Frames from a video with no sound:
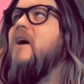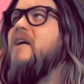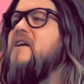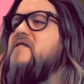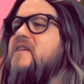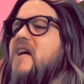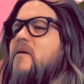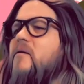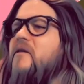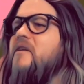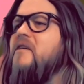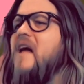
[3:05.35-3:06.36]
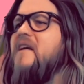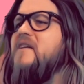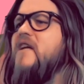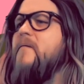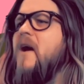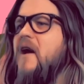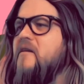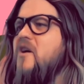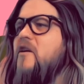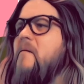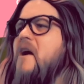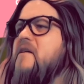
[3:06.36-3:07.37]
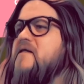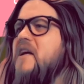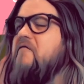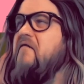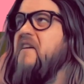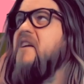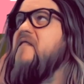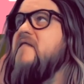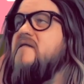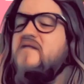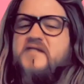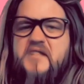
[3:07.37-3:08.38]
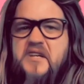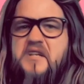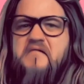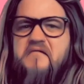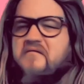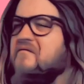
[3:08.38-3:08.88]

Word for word: I guess the king really liked Nehemiah to talk about his like feelings and stuff.